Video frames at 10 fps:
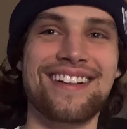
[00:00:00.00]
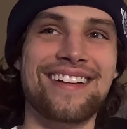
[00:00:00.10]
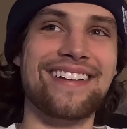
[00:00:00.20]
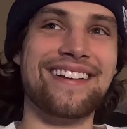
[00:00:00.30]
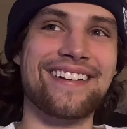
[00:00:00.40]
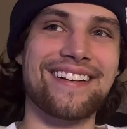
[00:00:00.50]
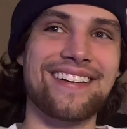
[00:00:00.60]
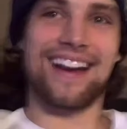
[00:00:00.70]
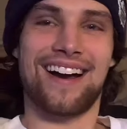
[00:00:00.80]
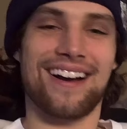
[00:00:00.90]
Don't get me
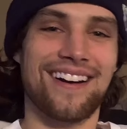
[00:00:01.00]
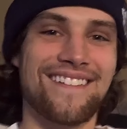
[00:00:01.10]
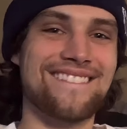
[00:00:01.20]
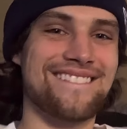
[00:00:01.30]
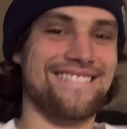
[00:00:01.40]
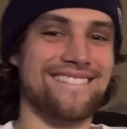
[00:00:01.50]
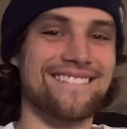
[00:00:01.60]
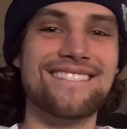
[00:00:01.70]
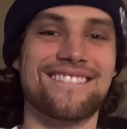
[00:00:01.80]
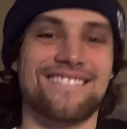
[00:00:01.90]
started.